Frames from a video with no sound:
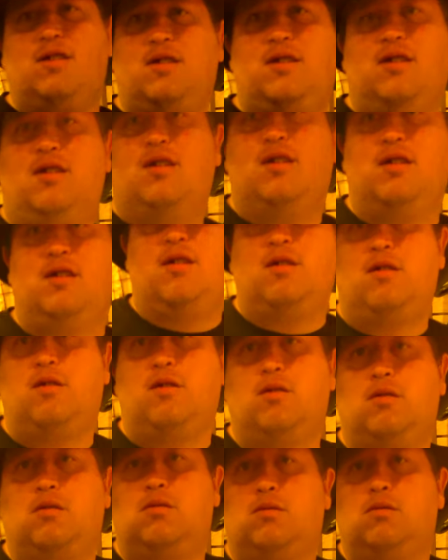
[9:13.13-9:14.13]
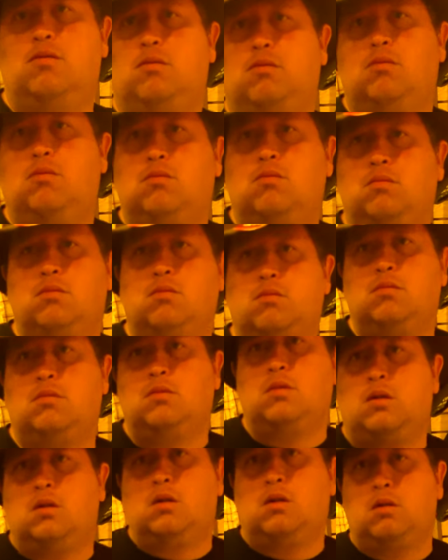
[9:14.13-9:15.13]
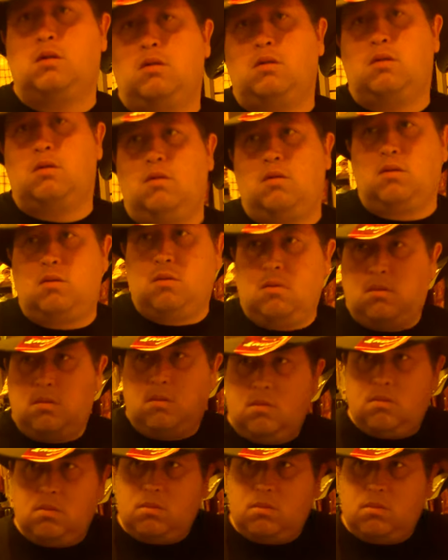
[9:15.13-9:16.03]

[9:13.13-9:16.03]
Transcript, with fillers: again, those ones they're nice. I have um, a couple